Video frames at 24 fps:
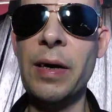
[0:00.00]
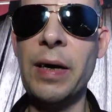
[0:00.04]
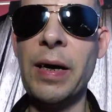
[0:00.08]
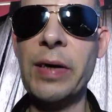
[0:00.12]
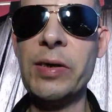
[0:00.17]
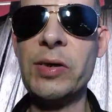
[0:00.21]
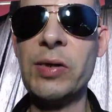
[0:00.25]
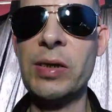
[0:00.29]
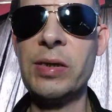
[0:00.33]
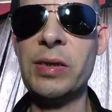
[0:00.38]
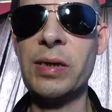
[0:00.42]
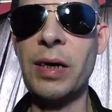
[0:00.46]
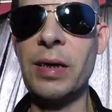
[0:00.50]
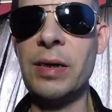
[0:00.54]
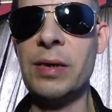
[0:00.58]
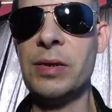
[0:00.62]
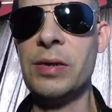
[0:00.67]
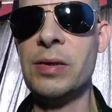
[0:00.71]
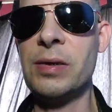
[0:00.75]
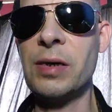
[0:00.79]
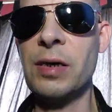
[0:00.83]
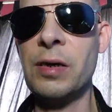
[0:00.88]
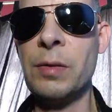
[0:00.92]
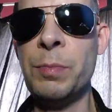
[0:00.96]
As I say,
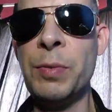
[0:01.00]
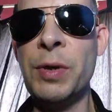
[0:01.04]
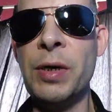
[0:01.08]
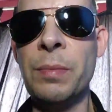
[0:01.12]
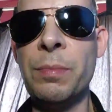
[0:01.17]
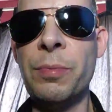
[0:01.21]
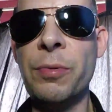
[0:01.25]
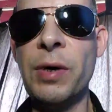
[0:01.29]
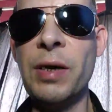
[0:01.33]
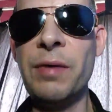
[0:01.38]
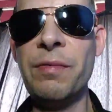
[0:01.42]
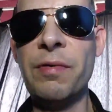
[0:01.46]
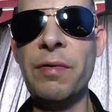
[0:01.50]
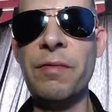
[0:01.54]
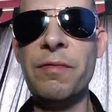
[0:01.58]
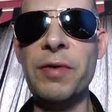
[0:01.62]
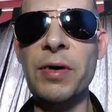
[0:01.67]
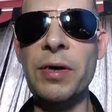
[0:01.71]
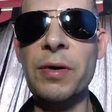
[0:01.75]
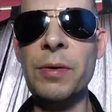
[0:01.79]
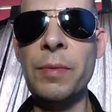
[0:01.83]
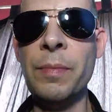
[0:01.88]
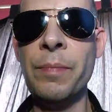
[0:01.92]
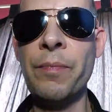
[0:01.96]
this is going to be a brief
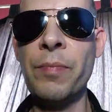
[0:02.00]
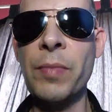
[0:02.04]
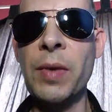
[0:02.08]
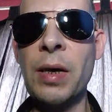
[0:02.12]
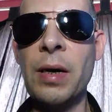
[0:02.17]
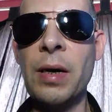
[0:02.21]
review